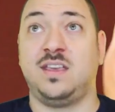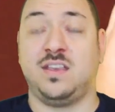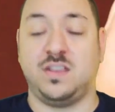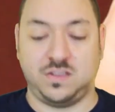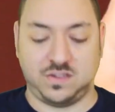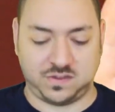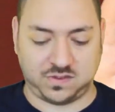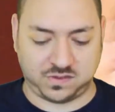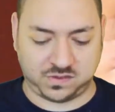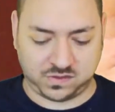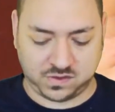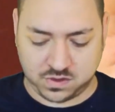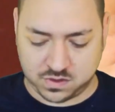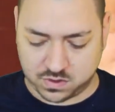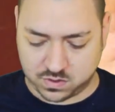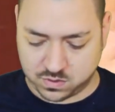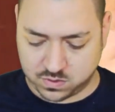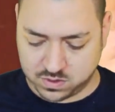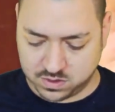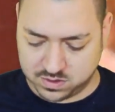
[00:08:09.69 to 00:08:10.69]

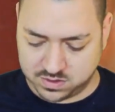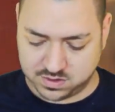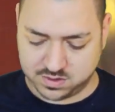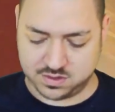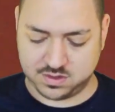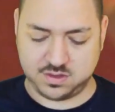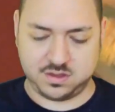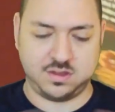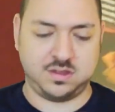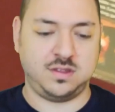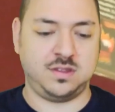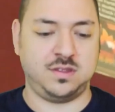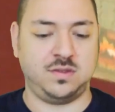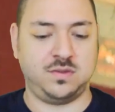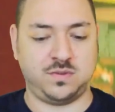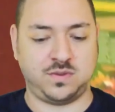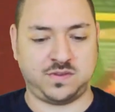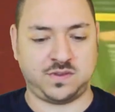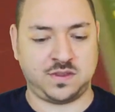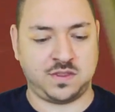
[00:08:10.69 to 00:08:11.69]
So,
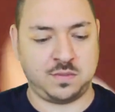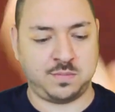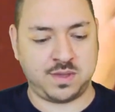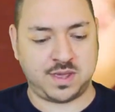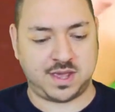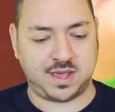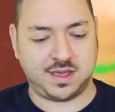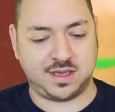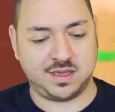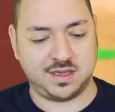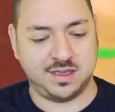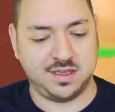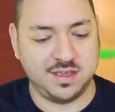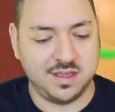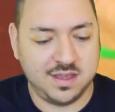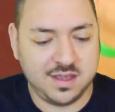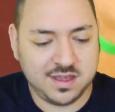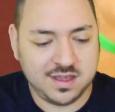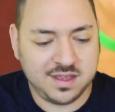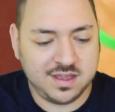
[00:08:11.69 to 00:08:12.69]
what's on the back?
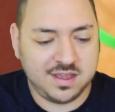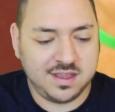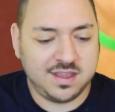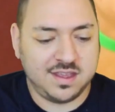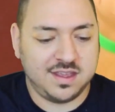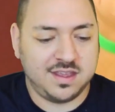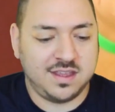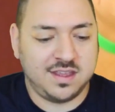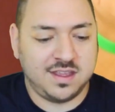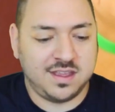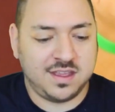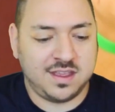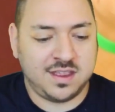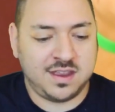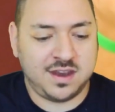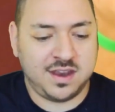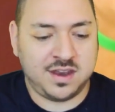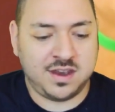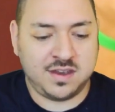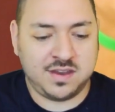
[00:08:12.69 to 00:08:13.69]
In
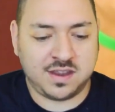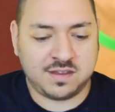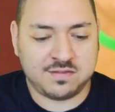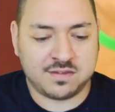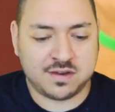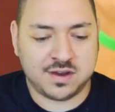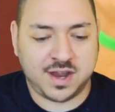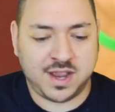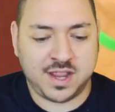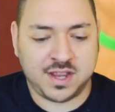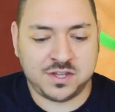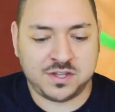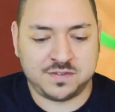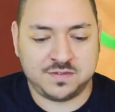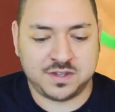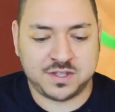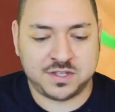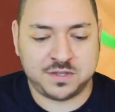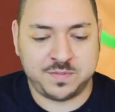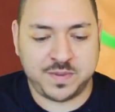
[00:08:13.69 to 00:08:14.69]
Endeavor Age of
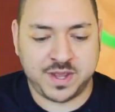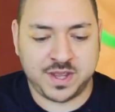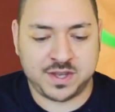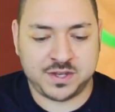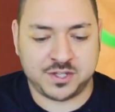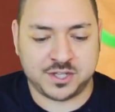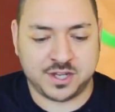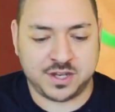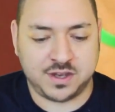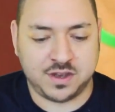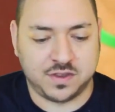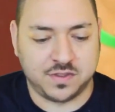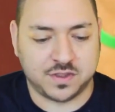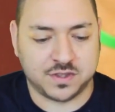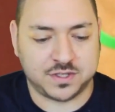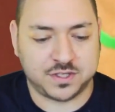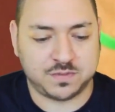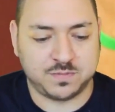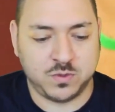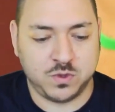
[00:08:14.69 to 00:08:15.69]
Expansion, the
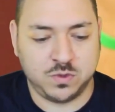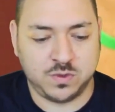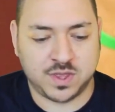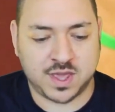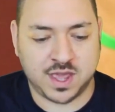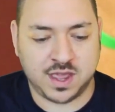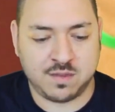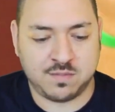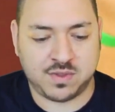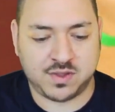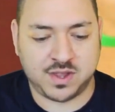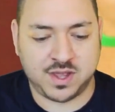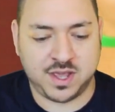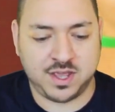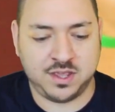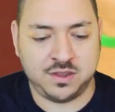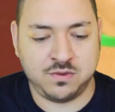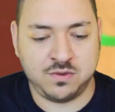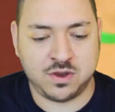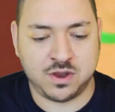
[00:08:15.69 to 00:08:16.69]
smooth gameplay
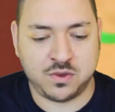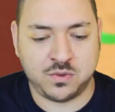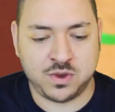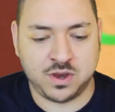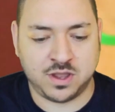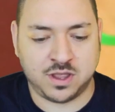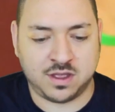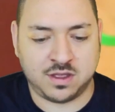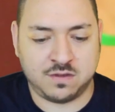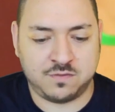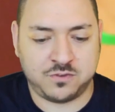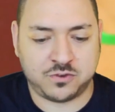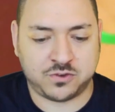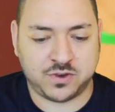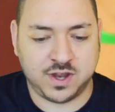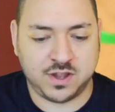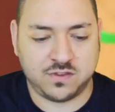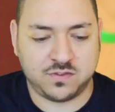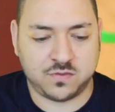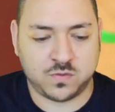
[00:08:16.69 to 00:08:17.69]
you know and love
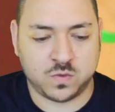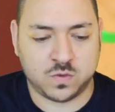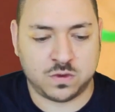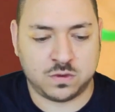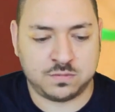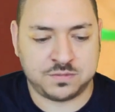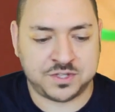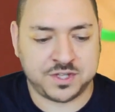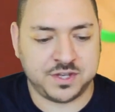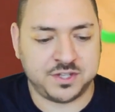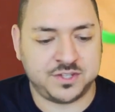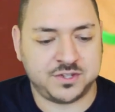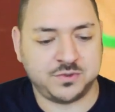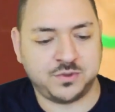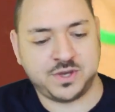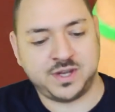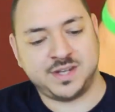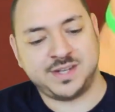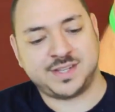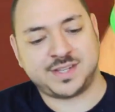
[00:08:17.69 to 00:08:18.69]
transforms into an
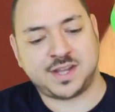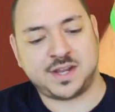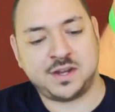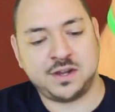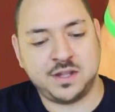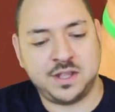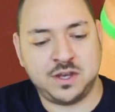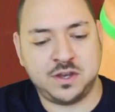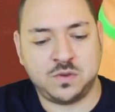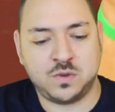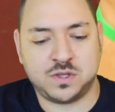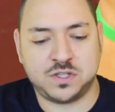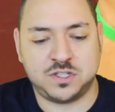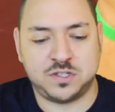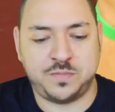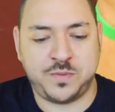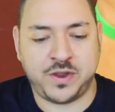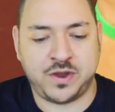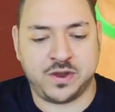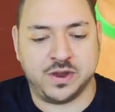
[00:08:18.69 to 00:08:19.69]
entirely new
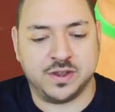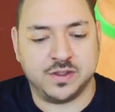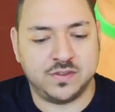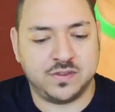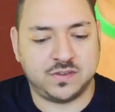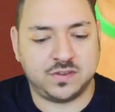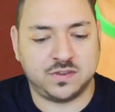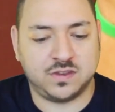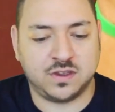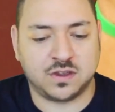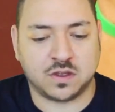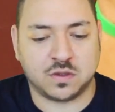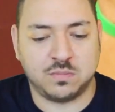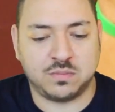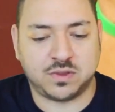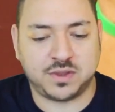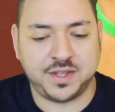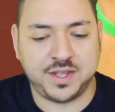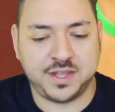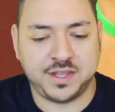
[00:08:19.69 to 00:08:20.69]
experience, a
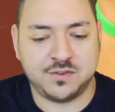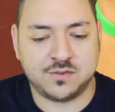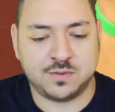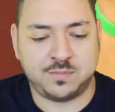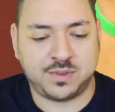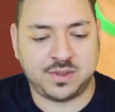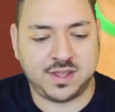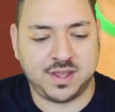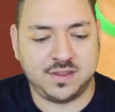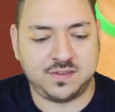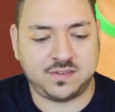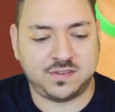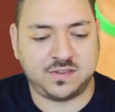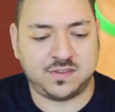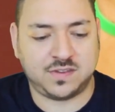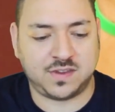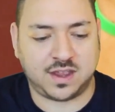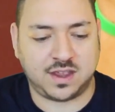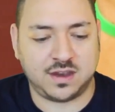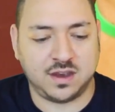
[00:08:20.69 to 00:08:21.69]
completely replaced
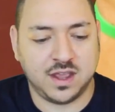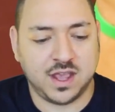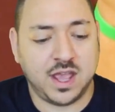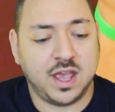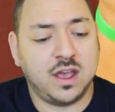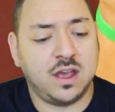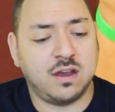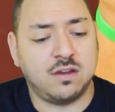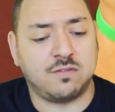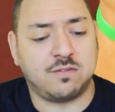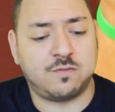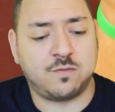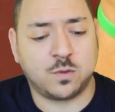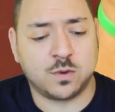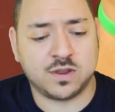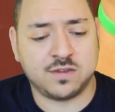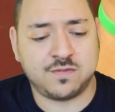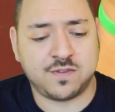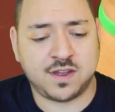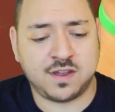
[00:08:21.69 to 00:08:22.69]
set of
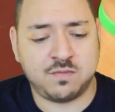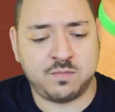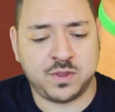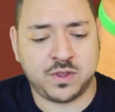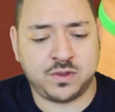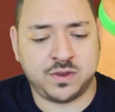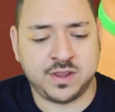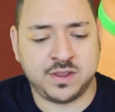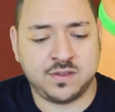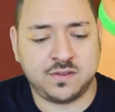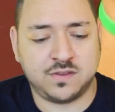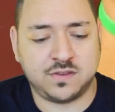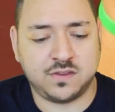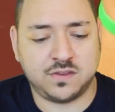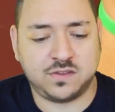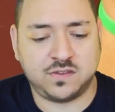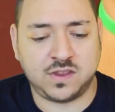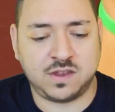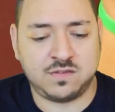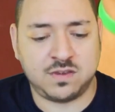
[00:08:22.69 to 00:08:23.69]
45 buildings,
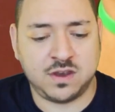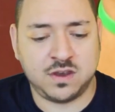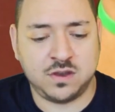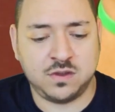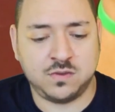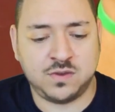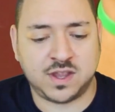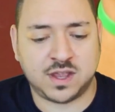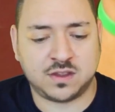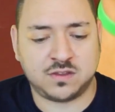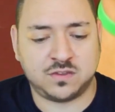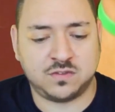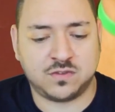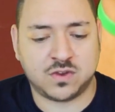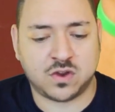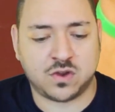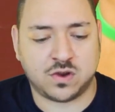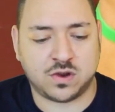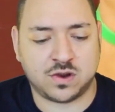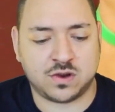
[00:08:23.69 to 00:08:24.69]
7 new decks of
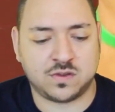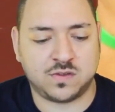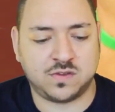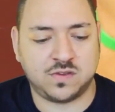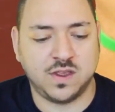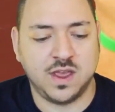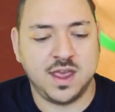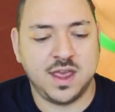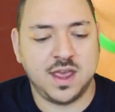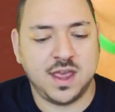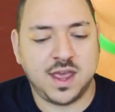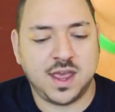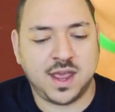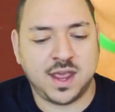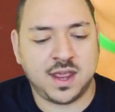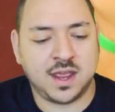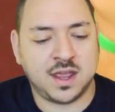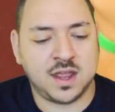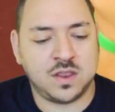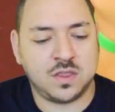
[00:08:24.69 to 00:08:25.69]
cards,
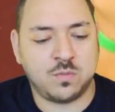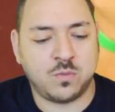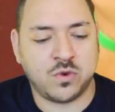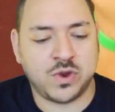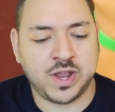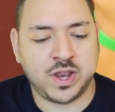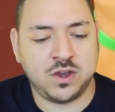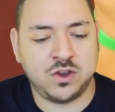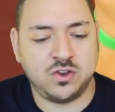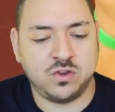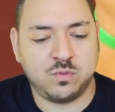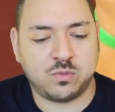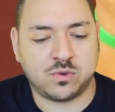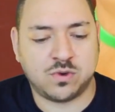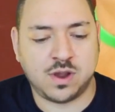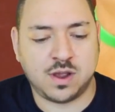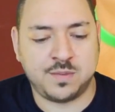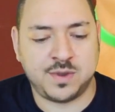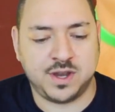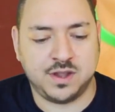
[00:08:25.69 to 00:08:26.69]
and the brand new
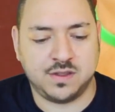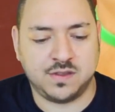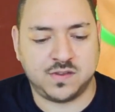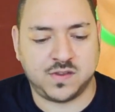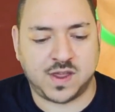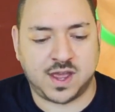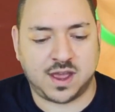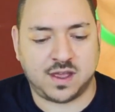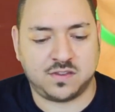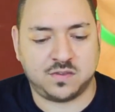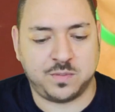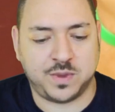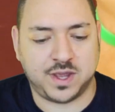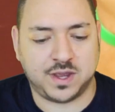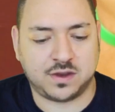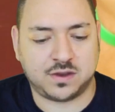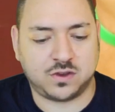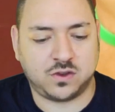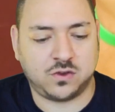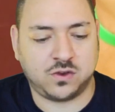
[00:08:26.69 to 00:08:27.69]
Prominence
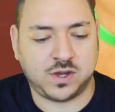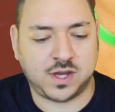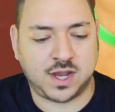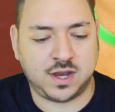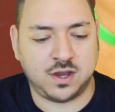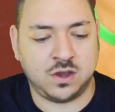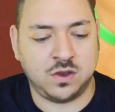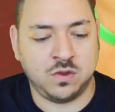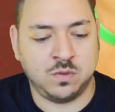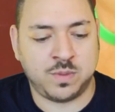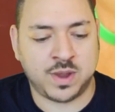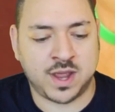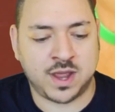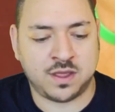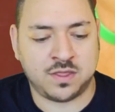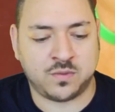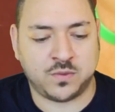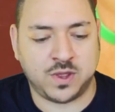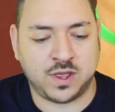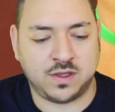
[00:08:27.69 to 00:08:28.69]
aspect create new
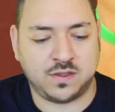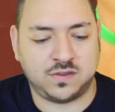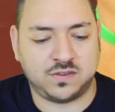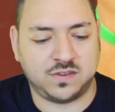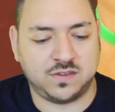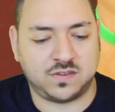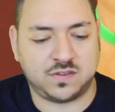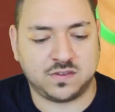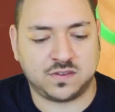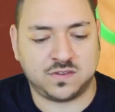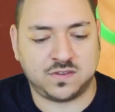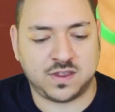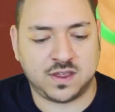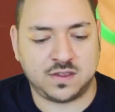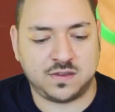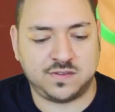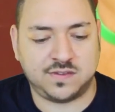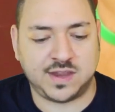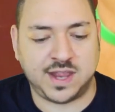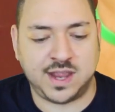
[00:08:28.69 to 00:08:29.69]
pathways to
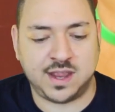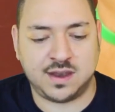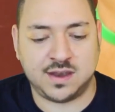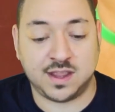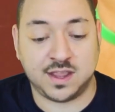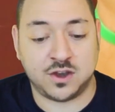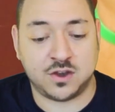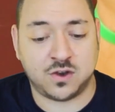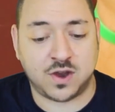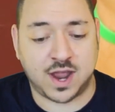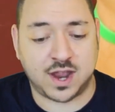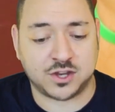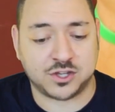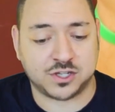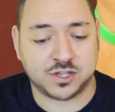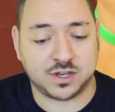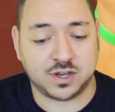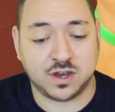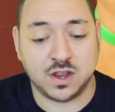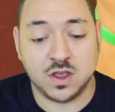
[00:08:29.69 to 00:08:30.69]
success and
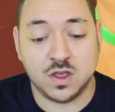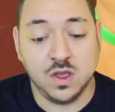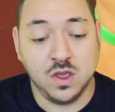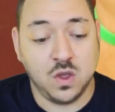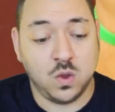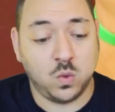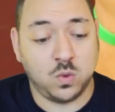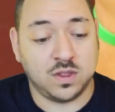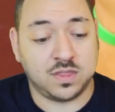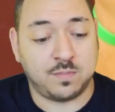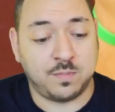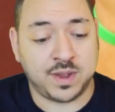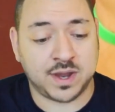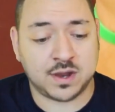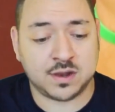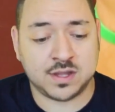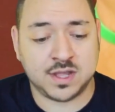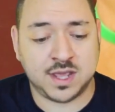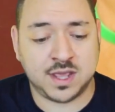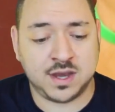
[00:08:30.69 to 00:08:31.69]
interaction, with
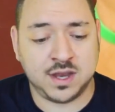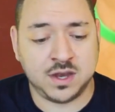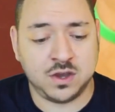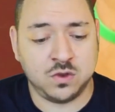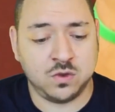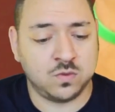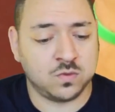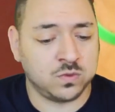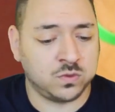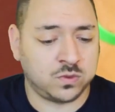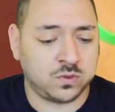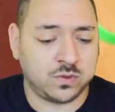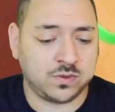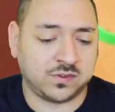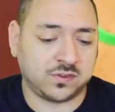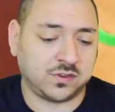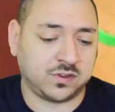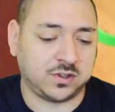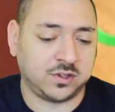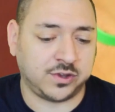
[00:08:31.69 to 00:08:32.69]
barely any new rules
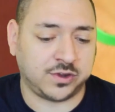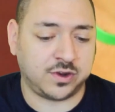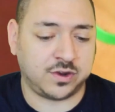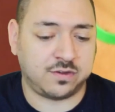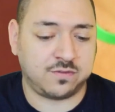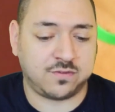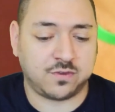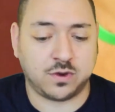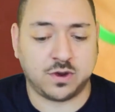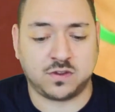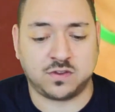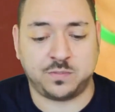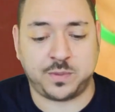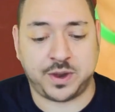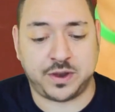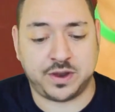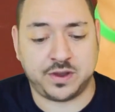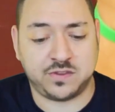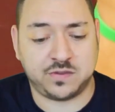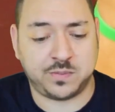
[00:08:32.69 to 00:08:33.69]
to learn for
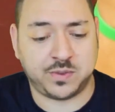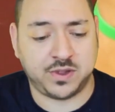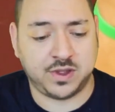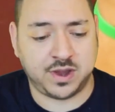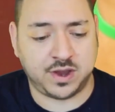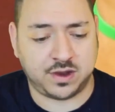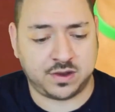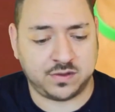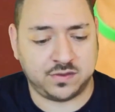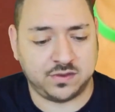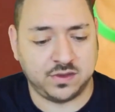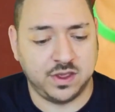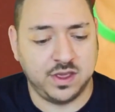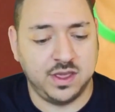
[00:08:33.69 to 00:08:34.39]
experienced players.